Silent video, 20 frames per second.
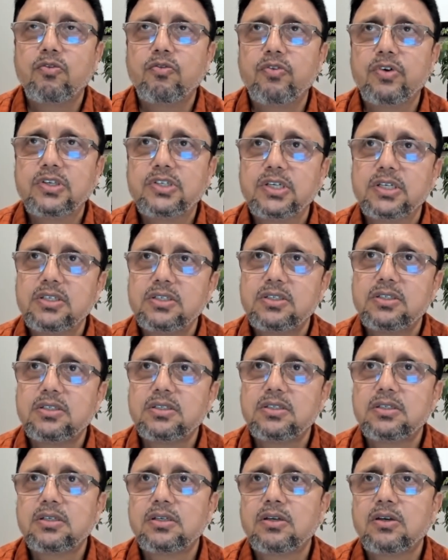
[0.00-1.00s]
which
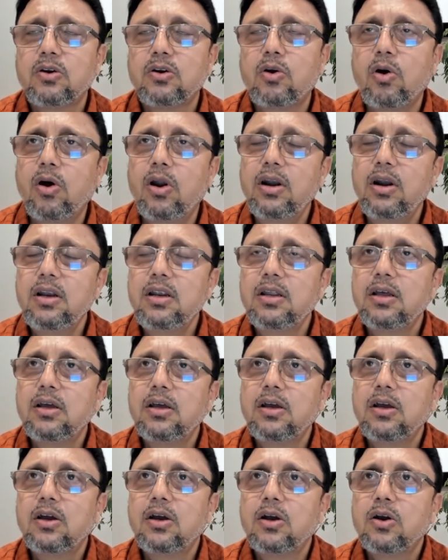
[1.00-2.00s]
is called
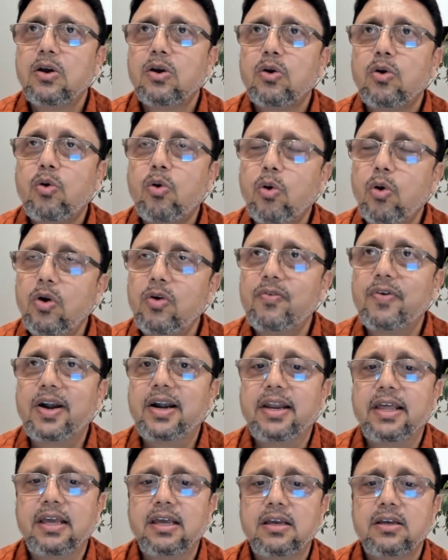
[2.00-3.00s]
cold
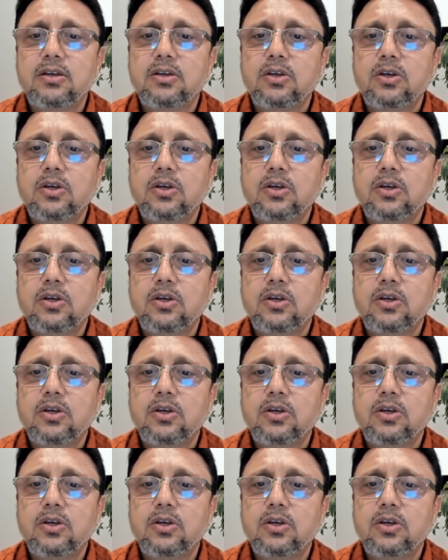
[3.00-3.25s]
welding.